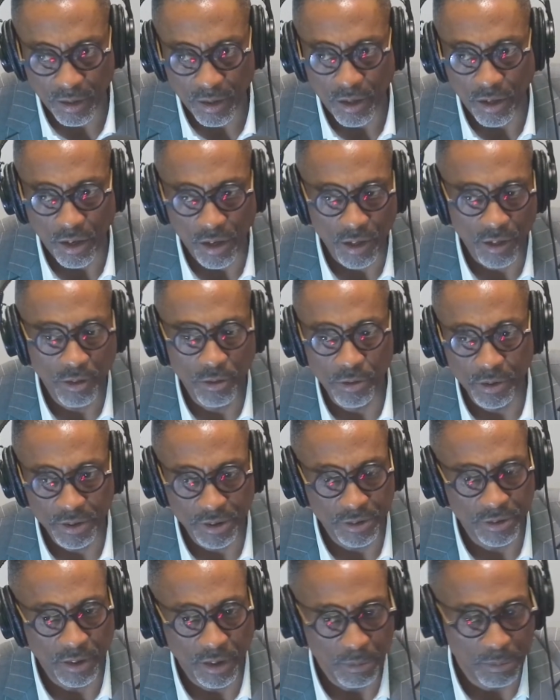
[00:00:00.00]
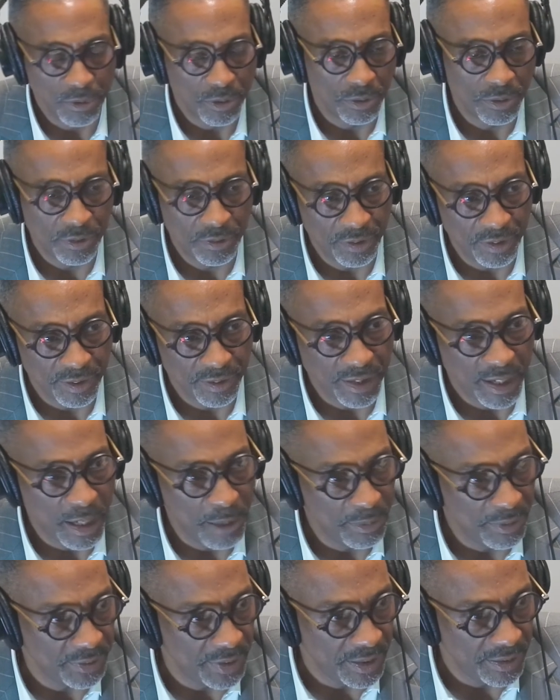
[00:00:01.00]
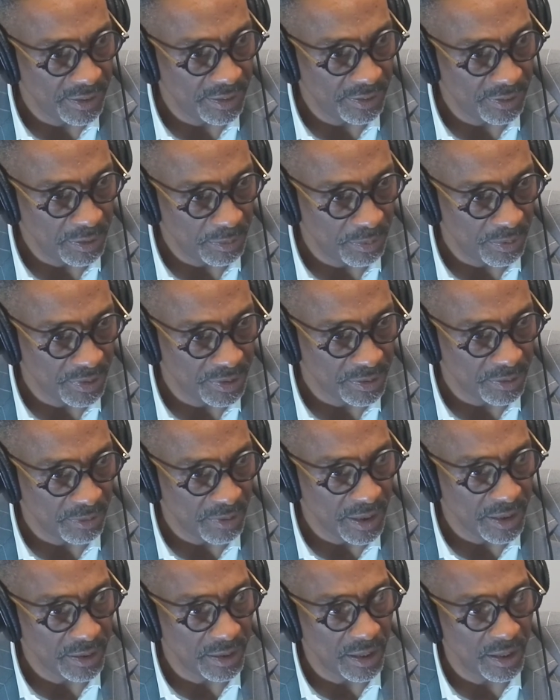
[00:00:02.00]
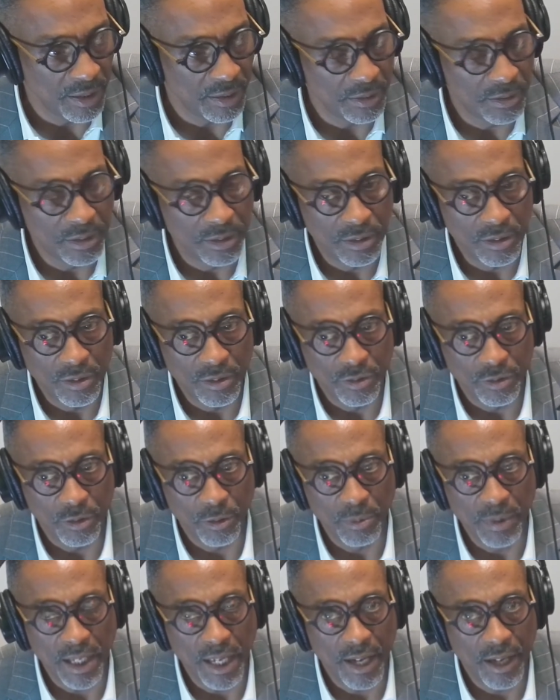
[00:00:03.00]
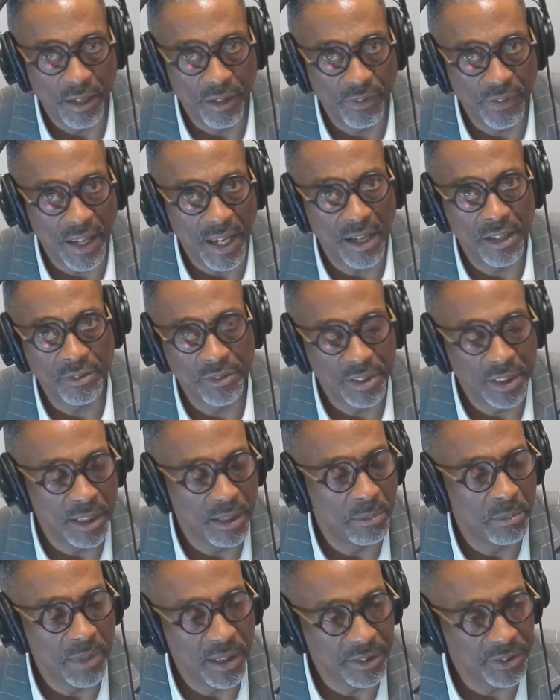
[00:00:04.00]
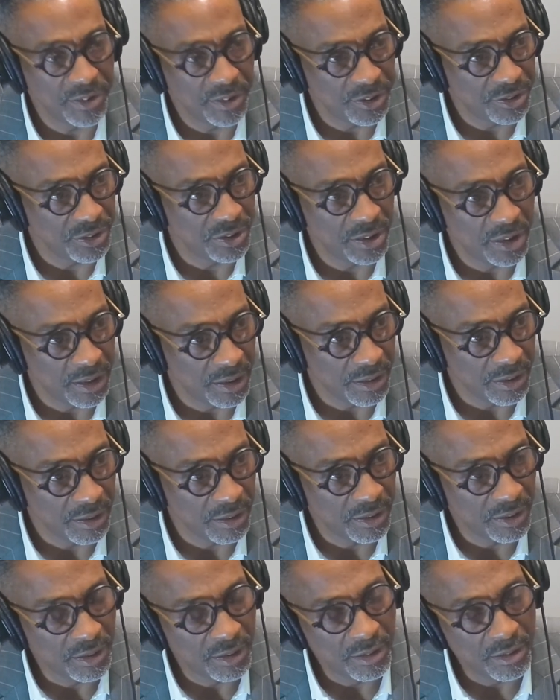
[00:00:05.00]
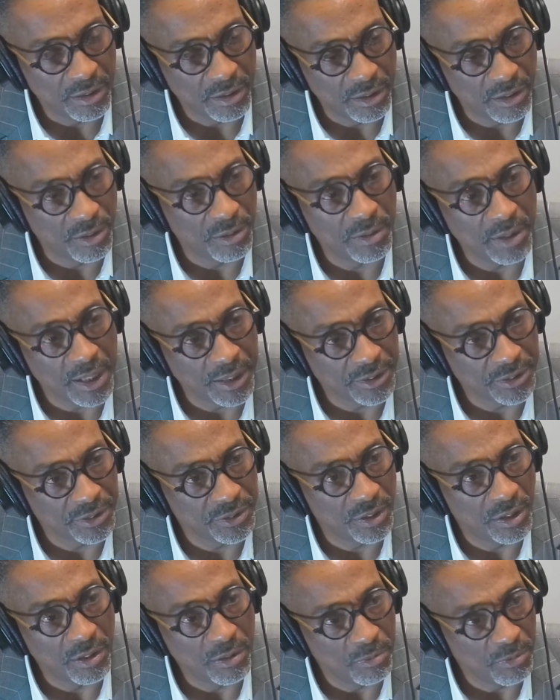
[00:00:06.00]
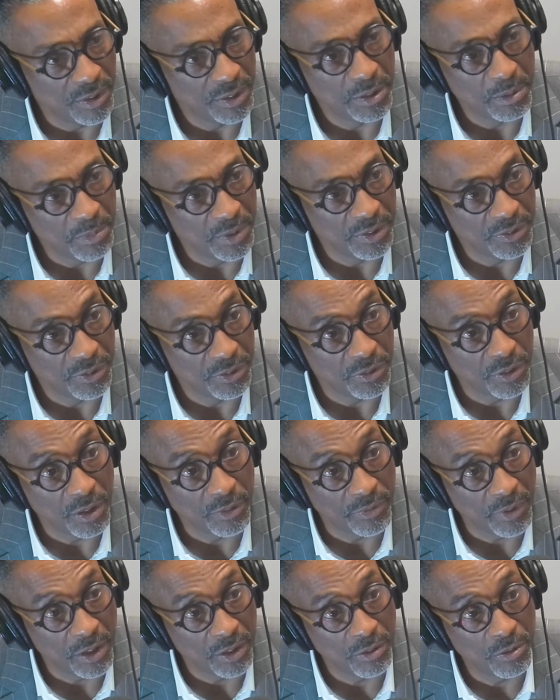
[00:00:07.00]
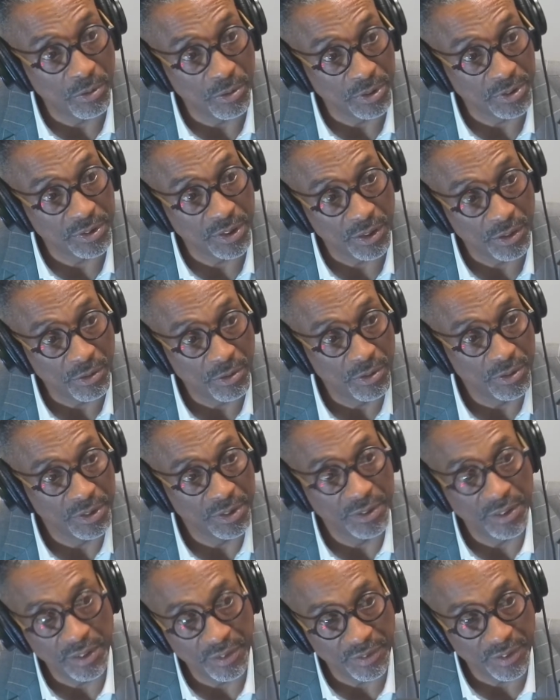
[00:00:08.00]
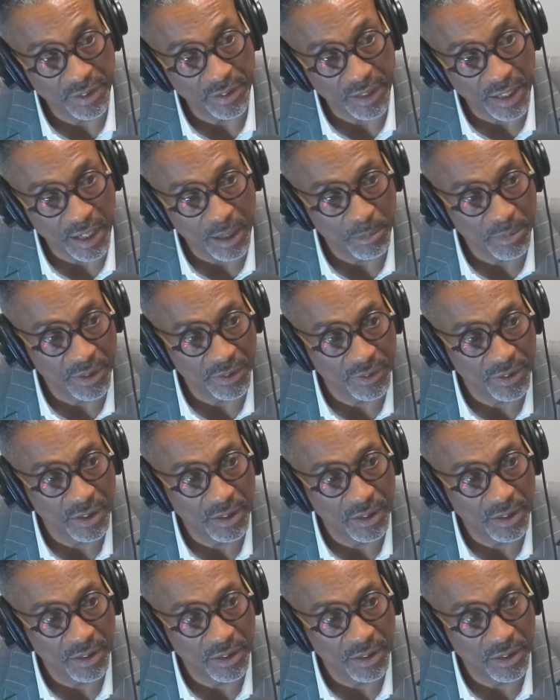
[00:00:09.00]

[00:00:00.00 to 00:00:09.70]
Our course is uploaded to the tablets at DC Prison right now. So we had a thousand inmates this year learn how to start and run the business off our course that are on the DC tablets.